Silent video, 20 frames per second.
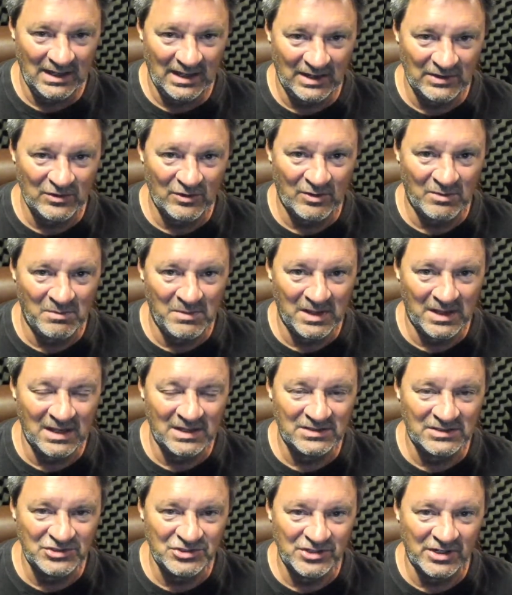And you can
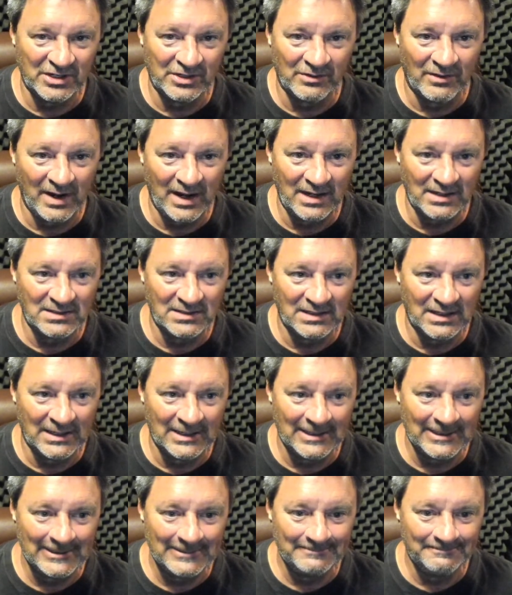begin to generate
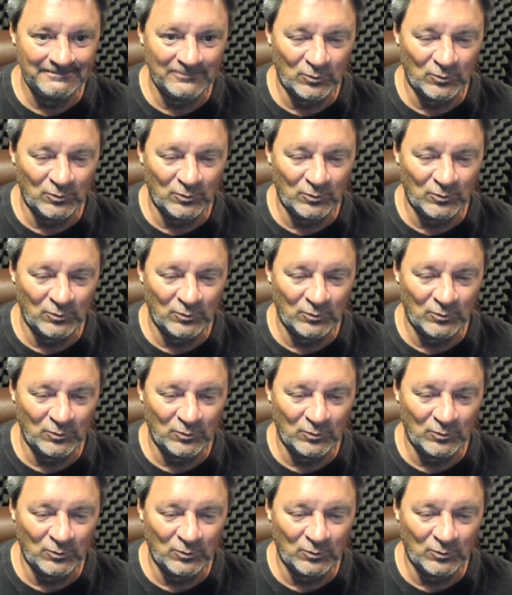um,